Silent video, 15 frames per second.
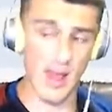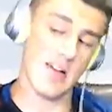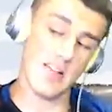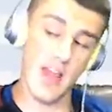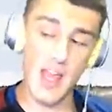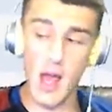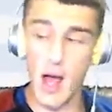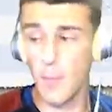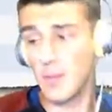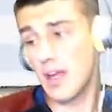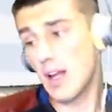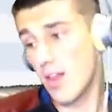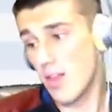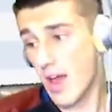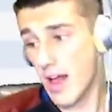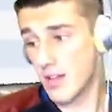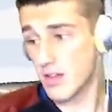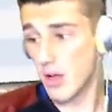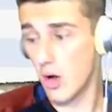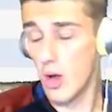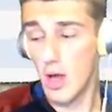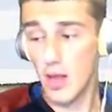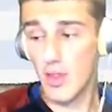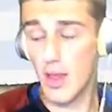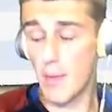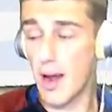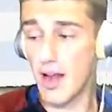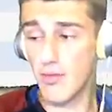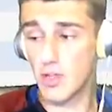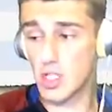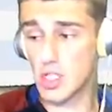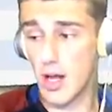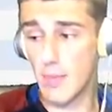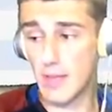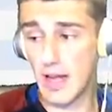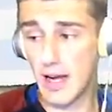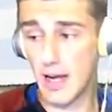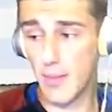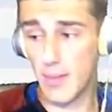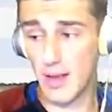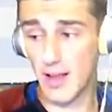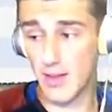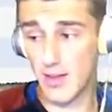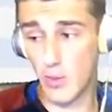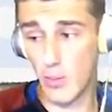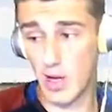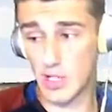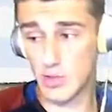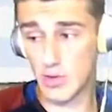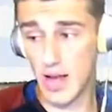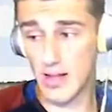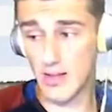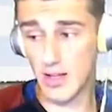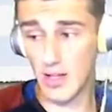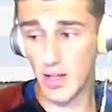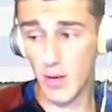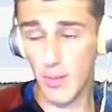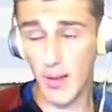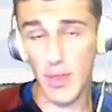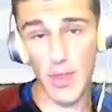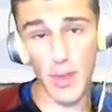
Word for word: They updated that. So they might have just updated it because he was rising a little bit.